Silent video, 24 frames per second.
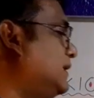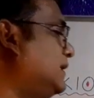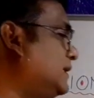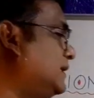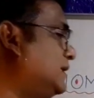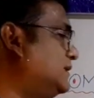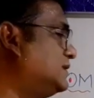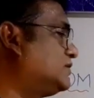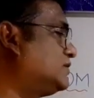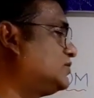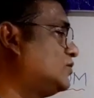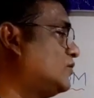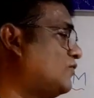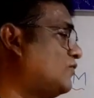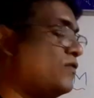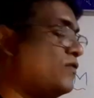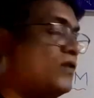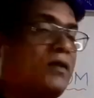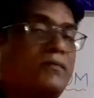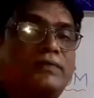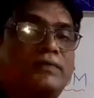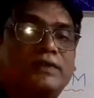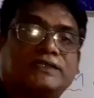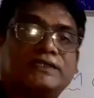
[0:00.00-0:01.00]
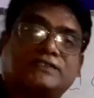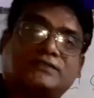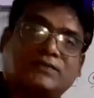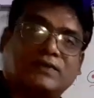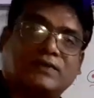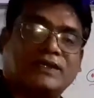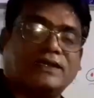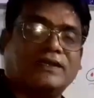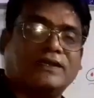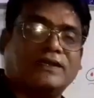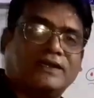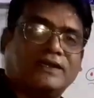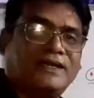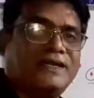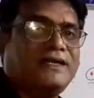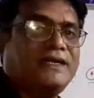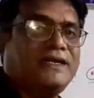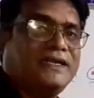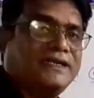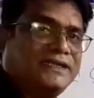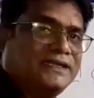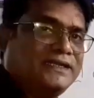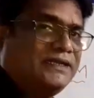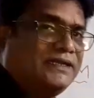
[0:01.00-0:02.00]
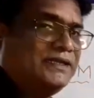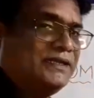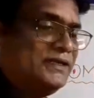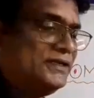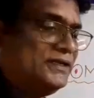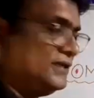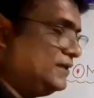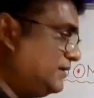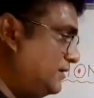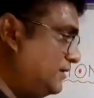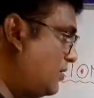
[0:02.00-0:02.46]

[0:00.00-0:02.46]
angles so formed is 180 degree.